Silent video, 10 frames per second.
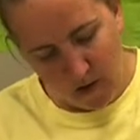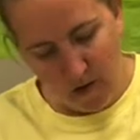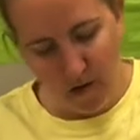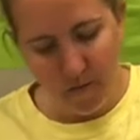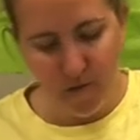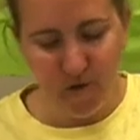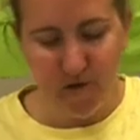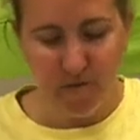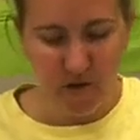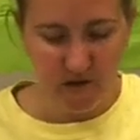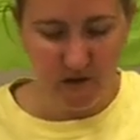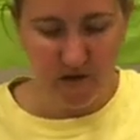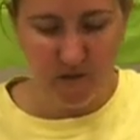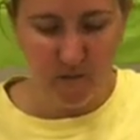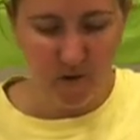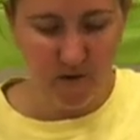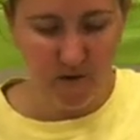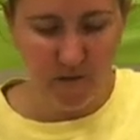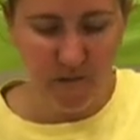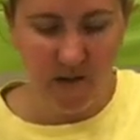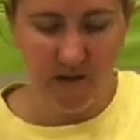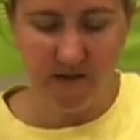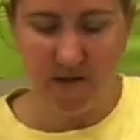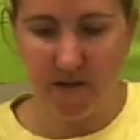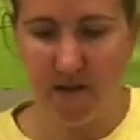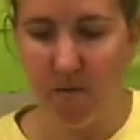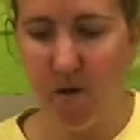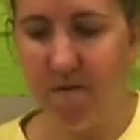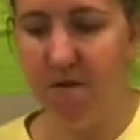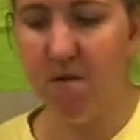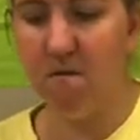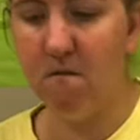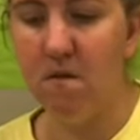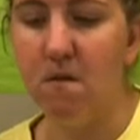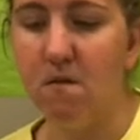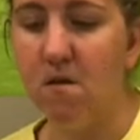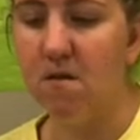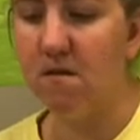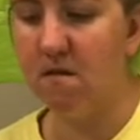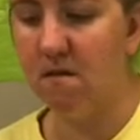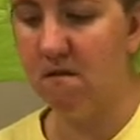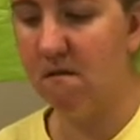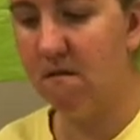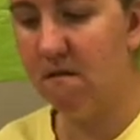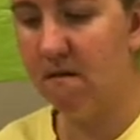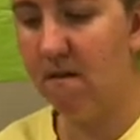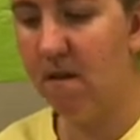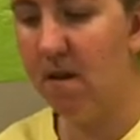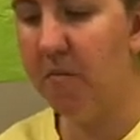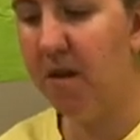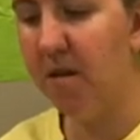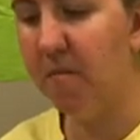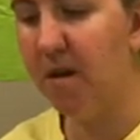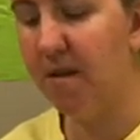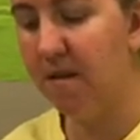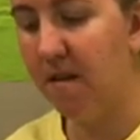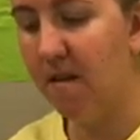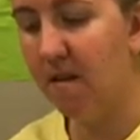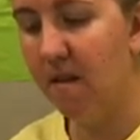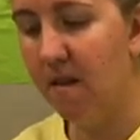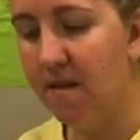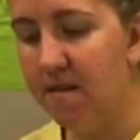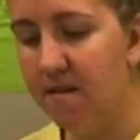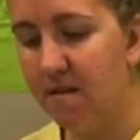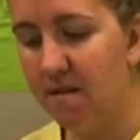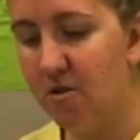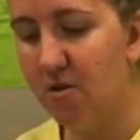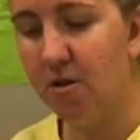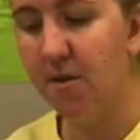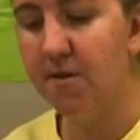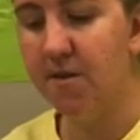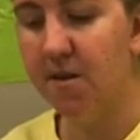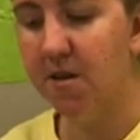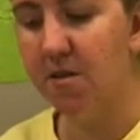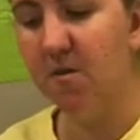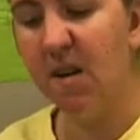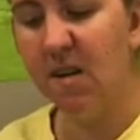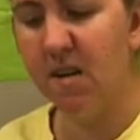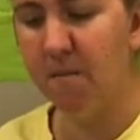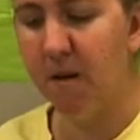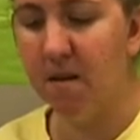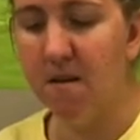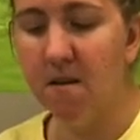The more you brush it, the more the paint is going to come off too. So just keep that in mind. The less strokes you're gonna do on it, the better.